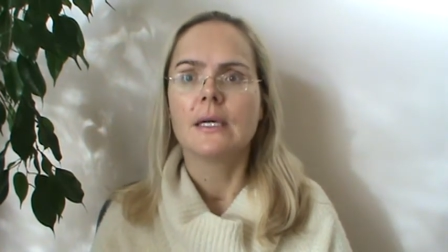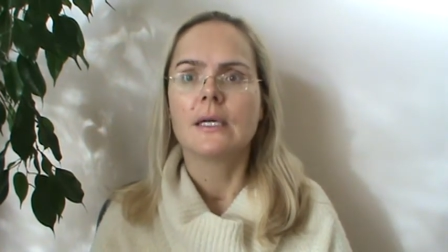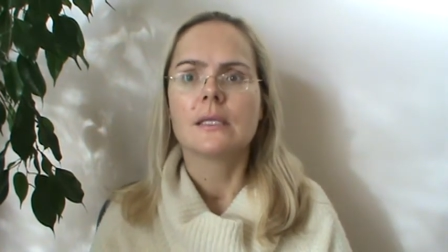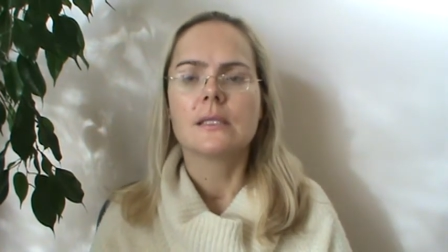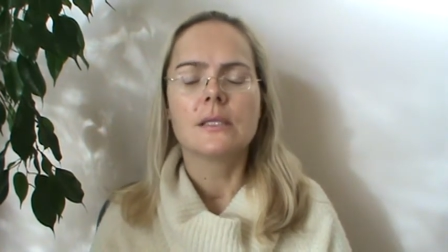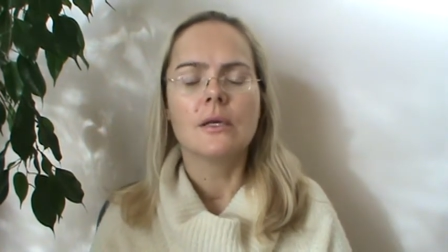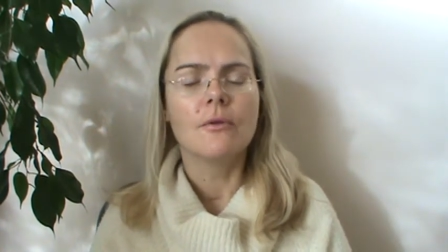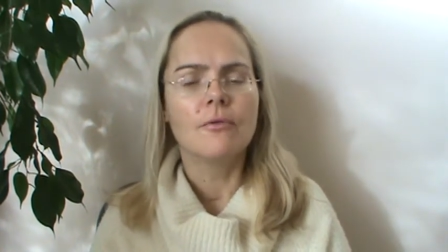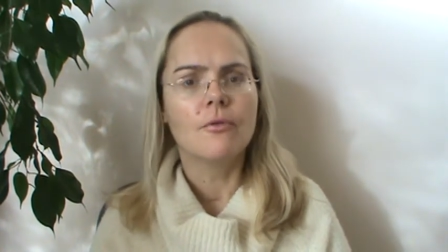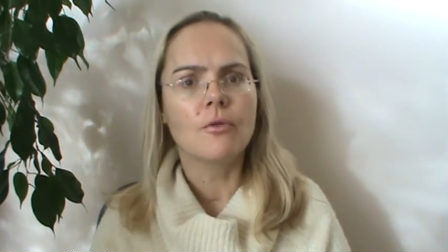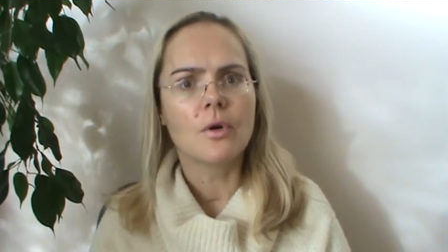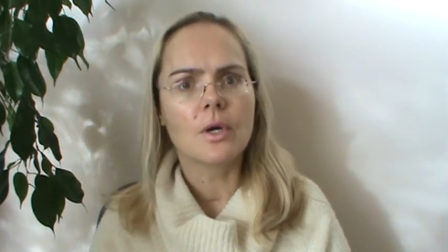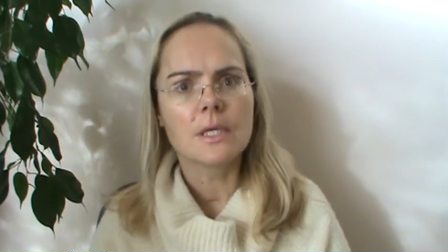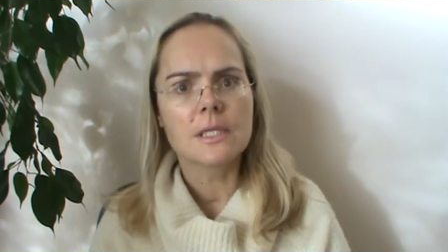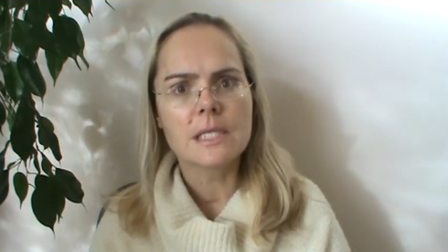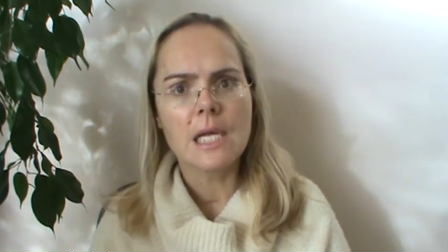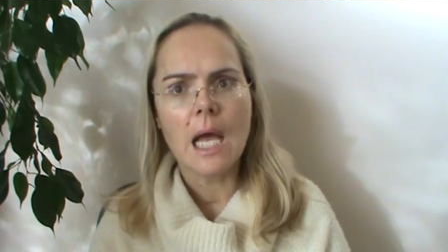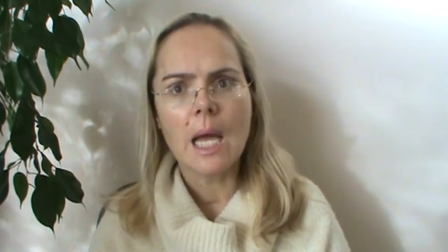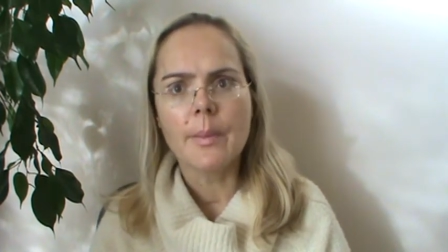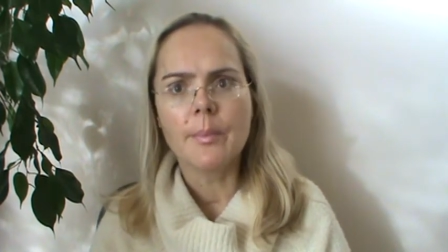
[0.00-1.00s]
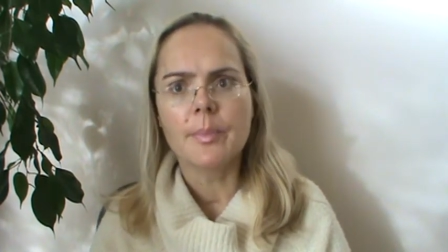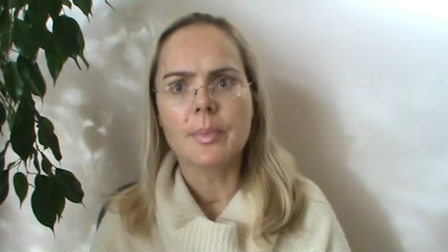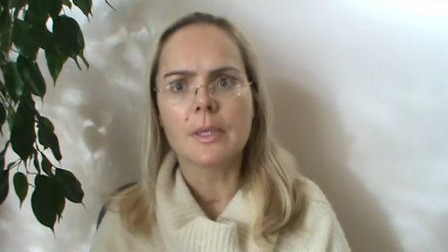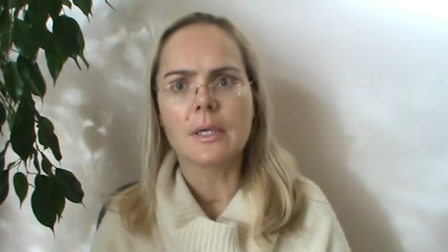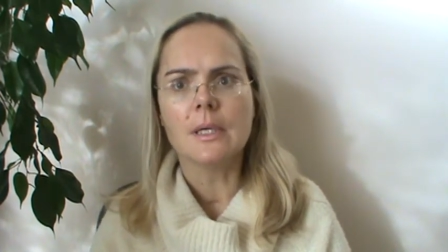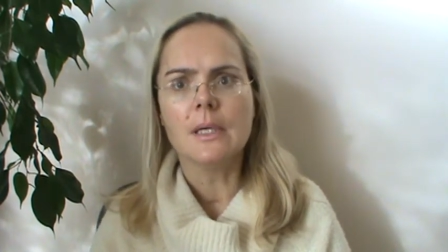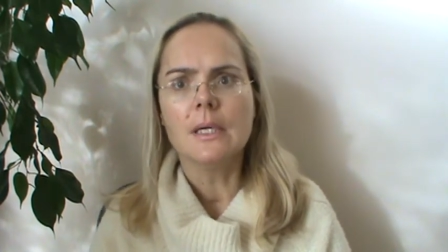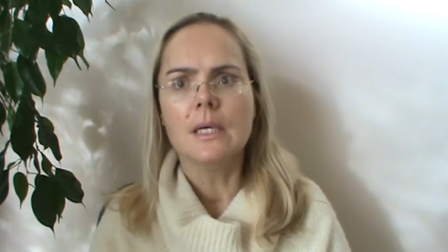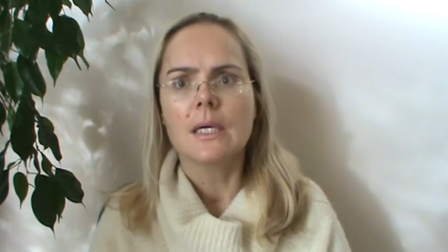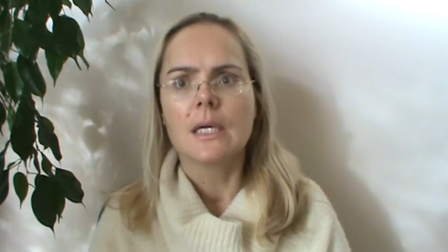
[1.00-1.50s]
So, for
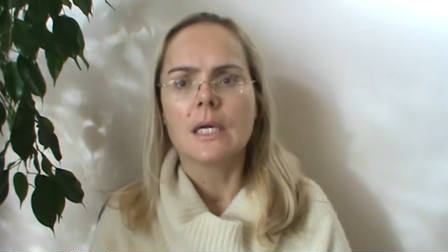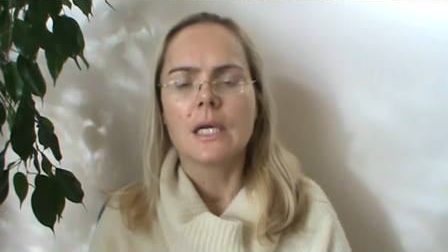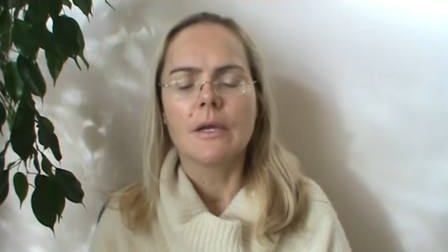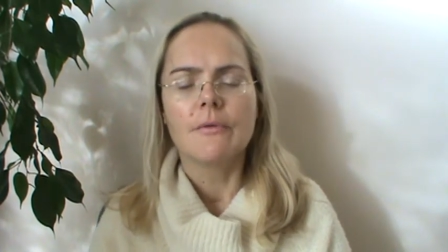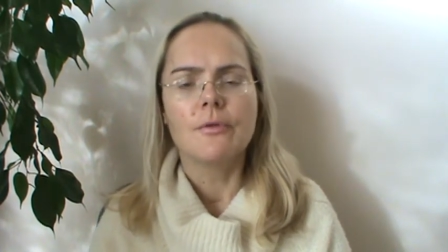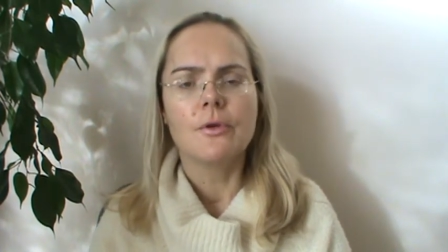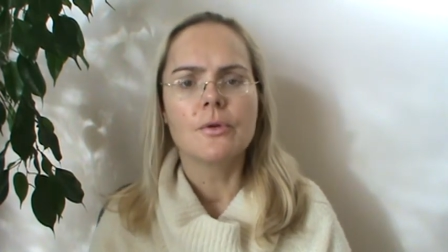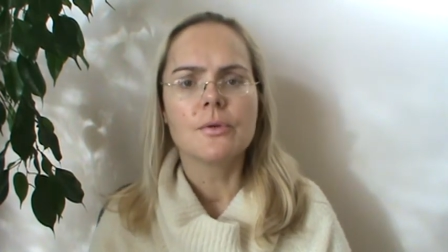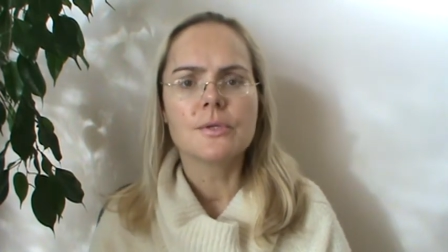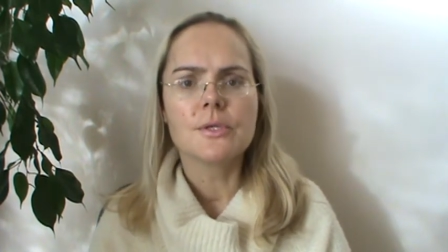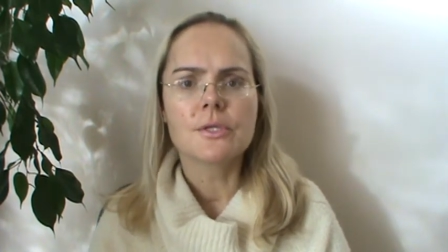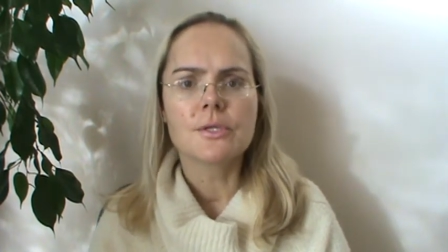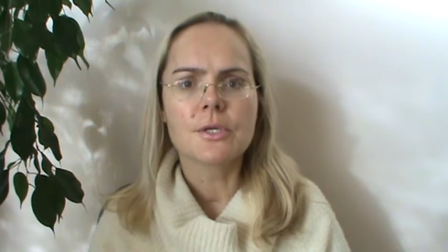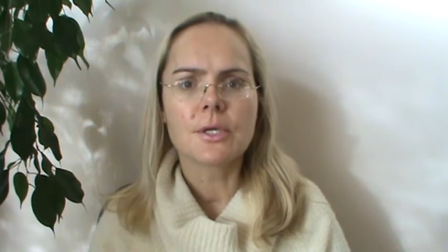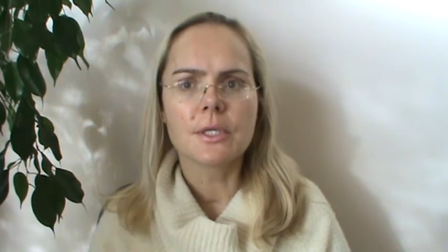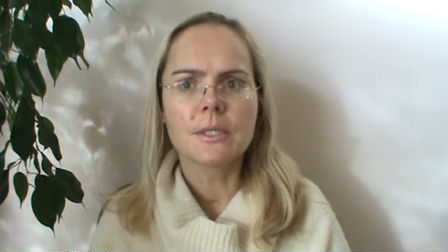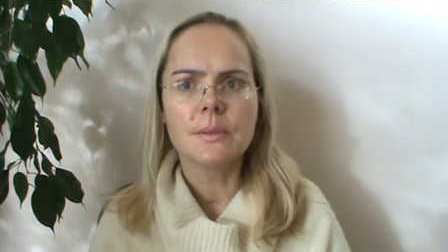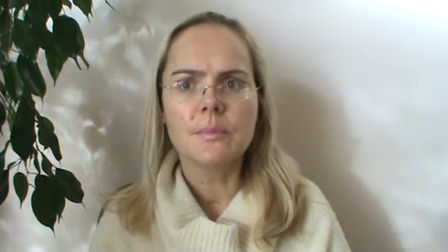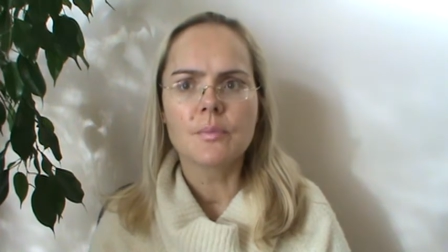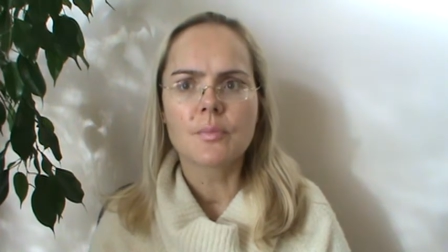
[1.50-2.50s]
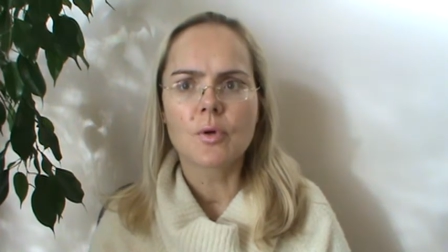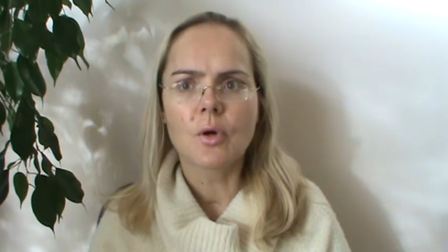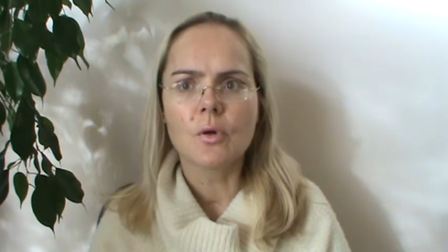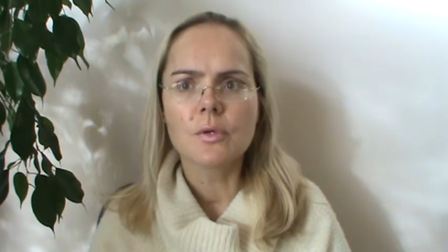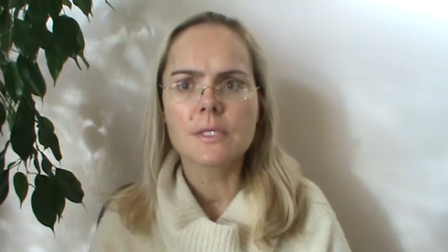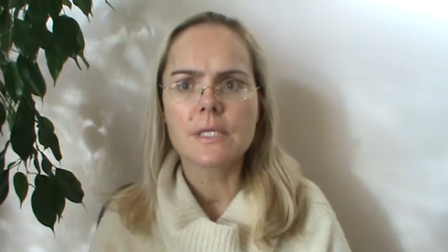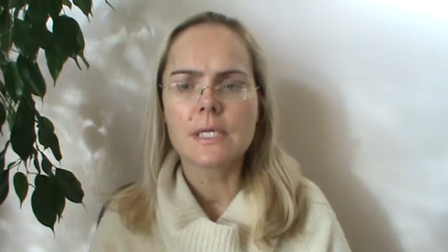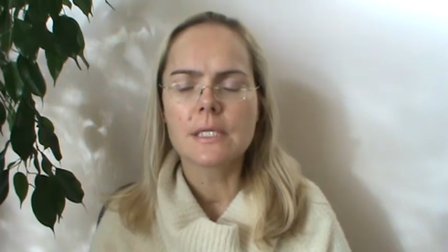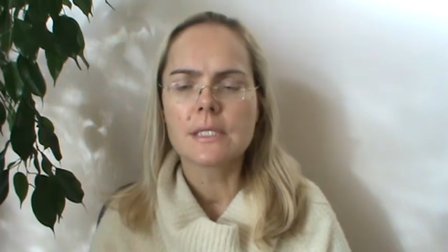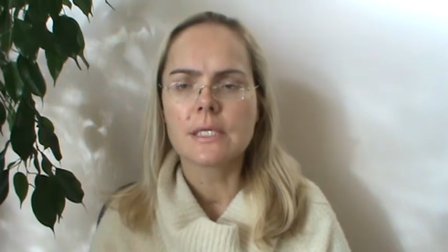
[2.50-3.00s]
example, if you use a certain
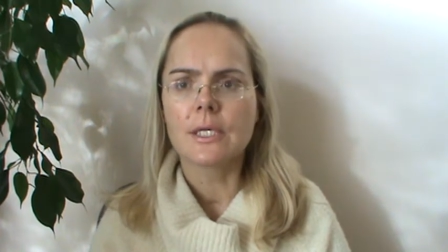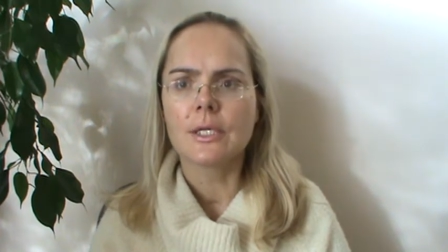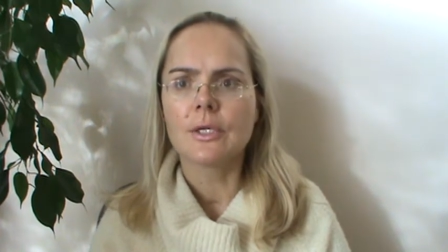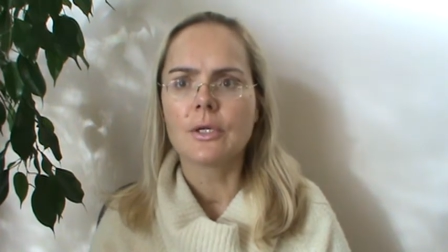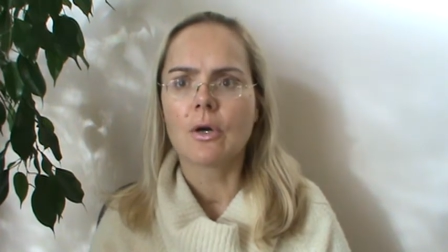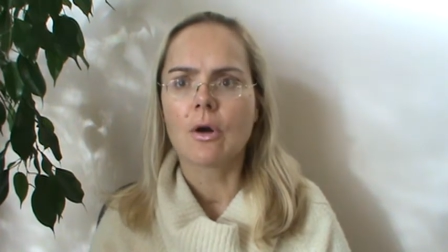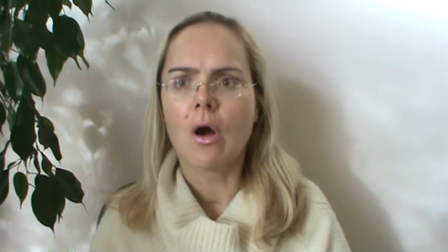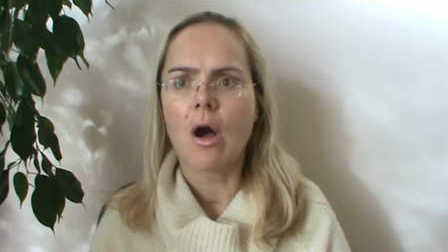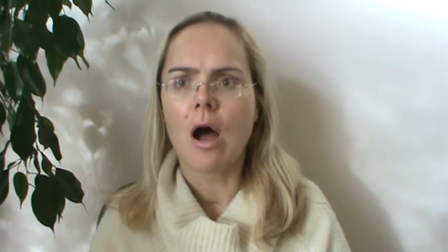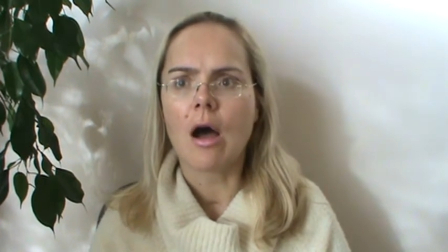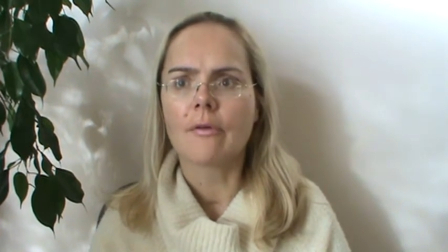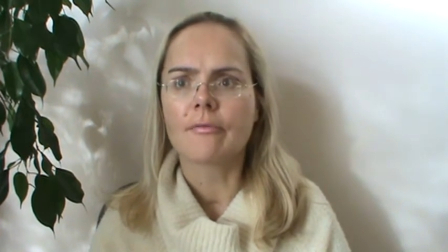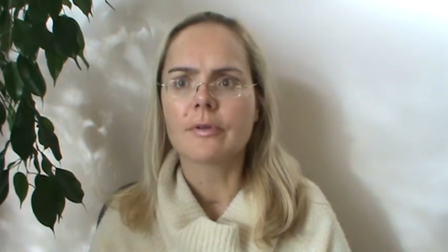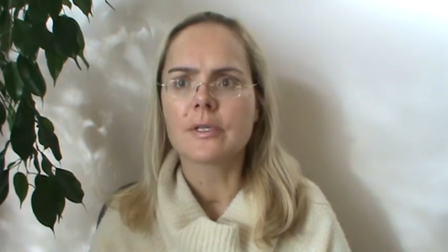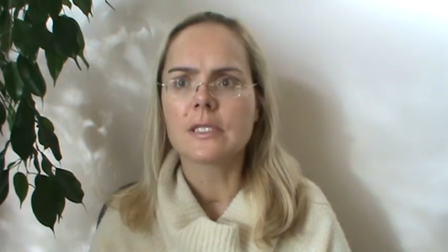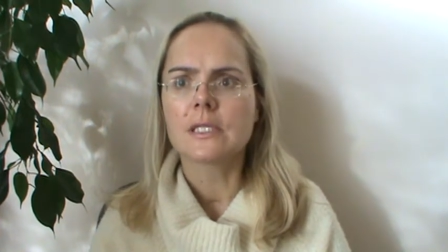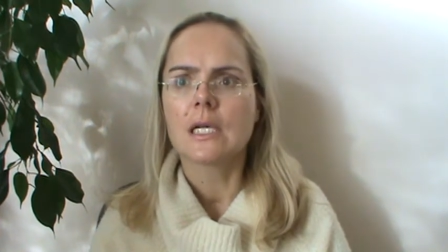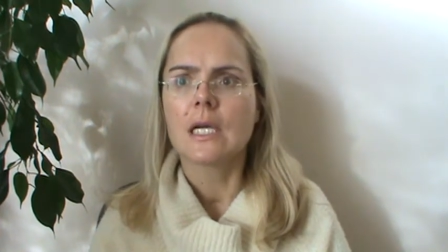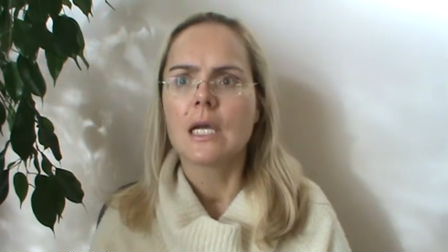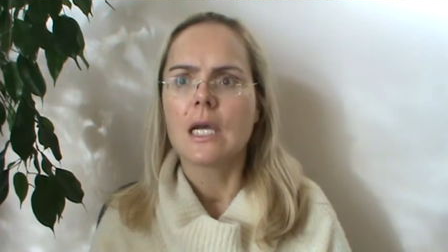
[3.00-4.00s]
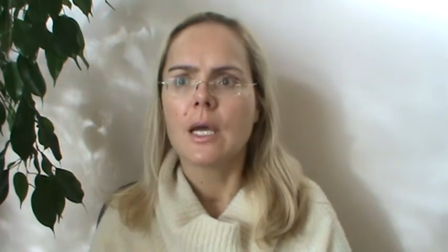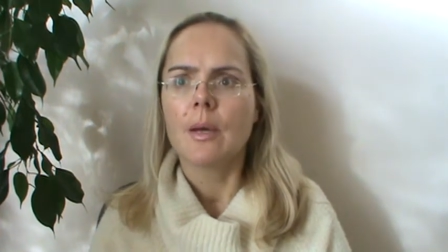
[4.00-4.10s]
process in your office,